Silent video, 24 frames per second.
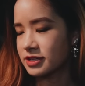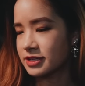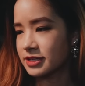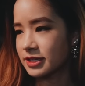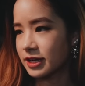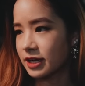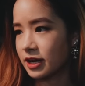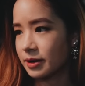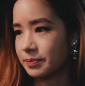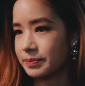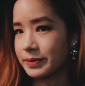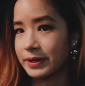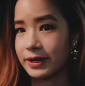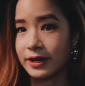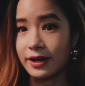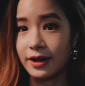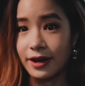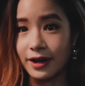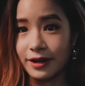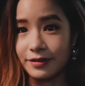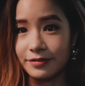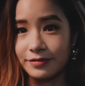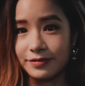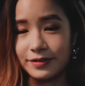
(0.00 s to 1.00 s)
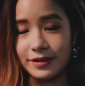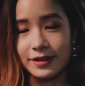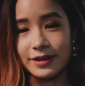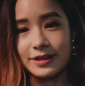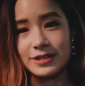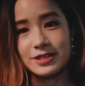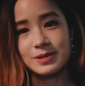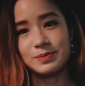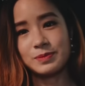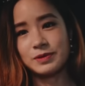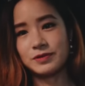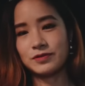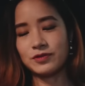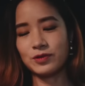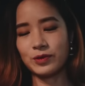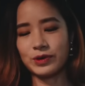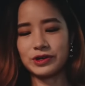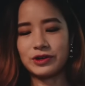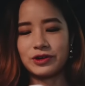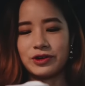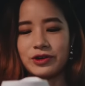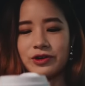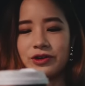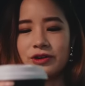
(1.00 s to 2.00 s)
to set up the car first before we
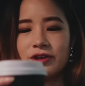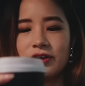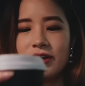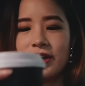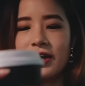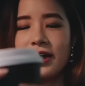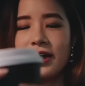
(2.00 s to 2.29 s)
go.